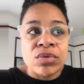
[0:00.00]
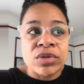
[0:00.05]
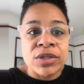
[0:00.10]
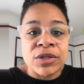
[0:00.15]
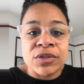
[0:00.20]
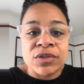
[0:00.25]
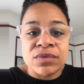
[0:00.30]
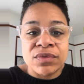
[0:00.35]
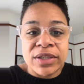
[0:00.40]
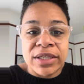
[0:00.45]

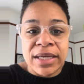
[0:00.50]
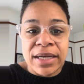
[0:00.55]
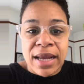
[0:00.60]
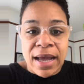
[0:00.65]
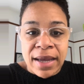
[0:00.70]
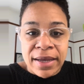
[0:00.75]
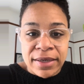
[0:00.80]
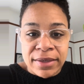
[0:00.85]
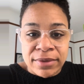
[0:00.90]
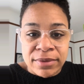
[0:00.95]
there's vegan
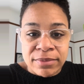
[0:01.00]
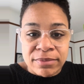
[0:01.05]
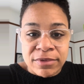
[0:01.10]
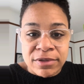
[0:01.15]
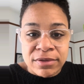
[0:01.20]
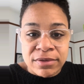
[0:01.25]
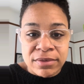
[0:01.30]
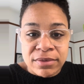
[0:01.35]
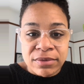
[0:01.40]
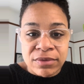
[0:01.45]

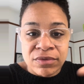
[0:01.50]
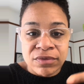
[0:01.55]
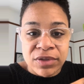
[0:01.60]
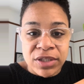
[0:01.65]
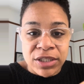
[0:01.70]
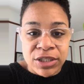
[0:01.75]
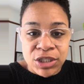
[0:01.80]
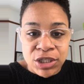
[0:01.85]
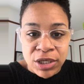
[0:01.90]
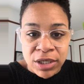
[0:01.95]
items,
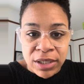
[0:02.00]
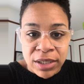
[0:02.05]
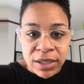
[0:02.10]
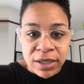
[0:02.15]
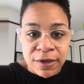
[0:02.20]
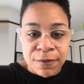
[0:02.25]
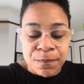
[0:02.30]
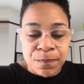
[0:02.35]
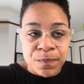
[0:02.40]
VG.